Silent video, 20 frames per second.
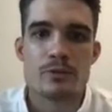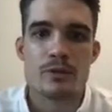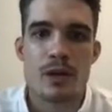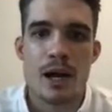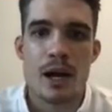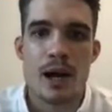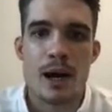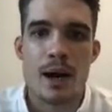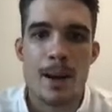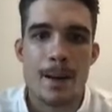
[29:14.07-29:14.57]

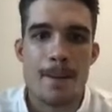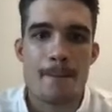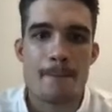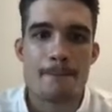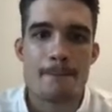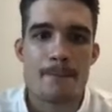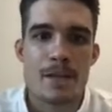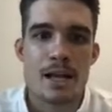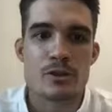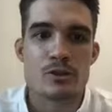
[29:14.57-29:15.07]

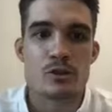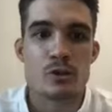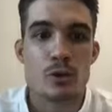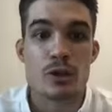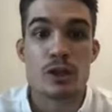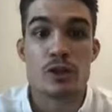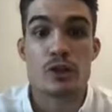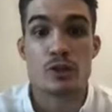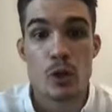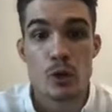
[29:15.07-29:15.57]
and sought
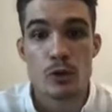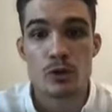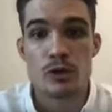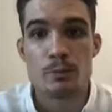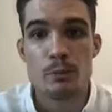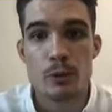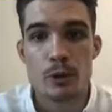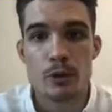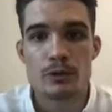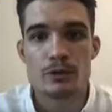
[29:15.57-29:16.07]
external
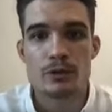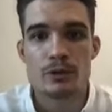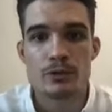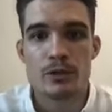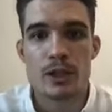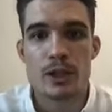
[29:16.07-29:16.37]
support